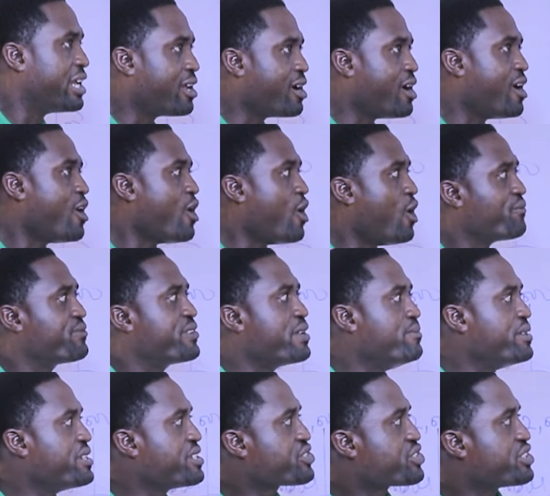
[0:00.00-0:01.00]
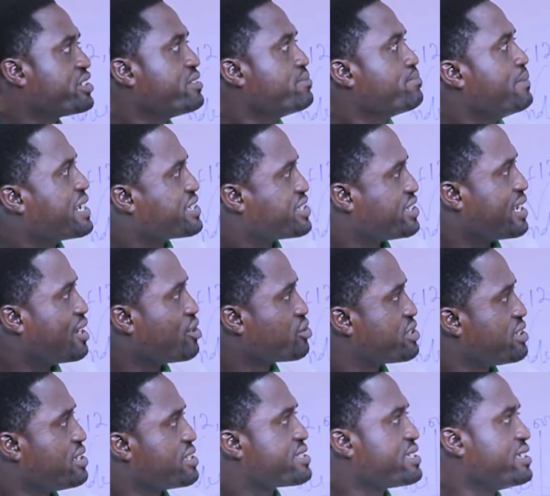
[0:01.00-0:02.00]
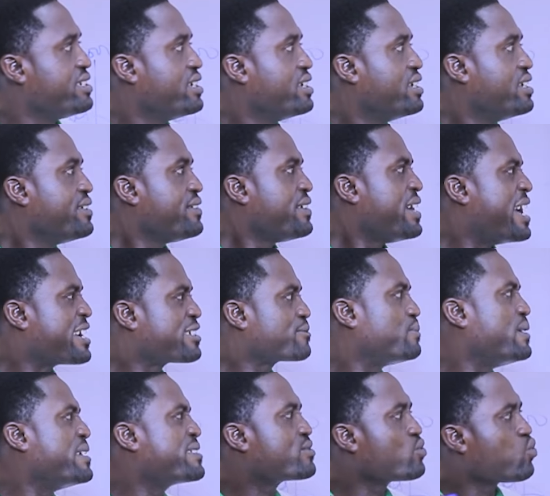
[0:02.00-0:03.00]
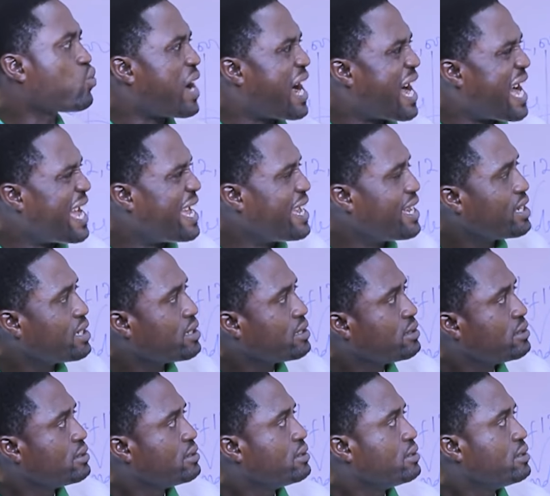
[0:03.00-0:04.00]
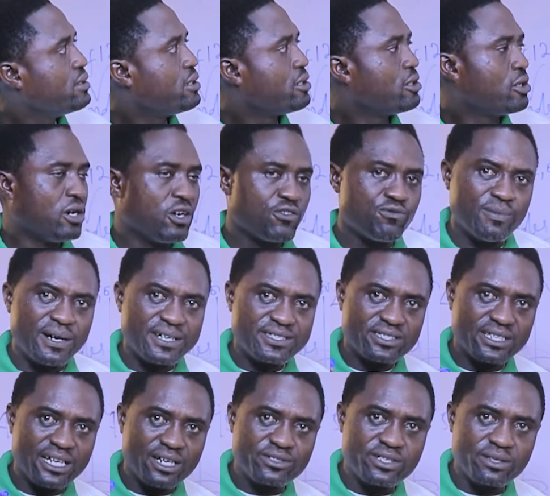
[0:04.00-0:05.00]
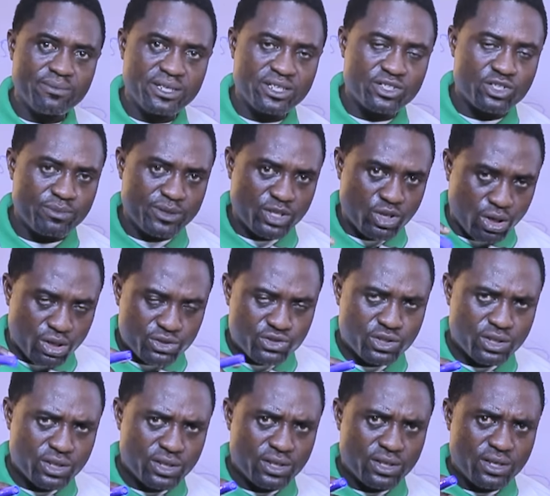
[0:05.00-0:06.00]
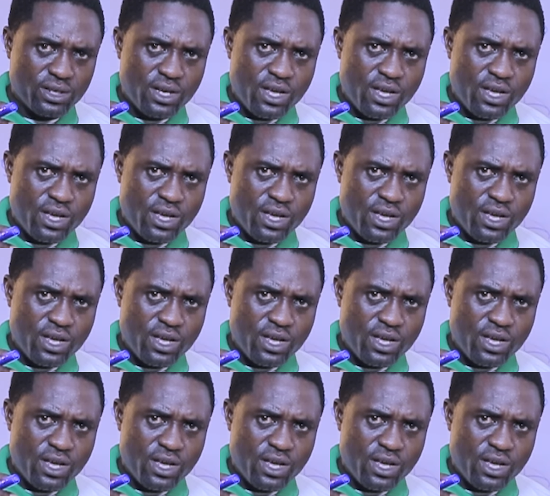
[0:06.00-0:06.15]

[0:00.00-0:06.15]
law of diminishing marginal utility explains why Law of marginal diminishing, because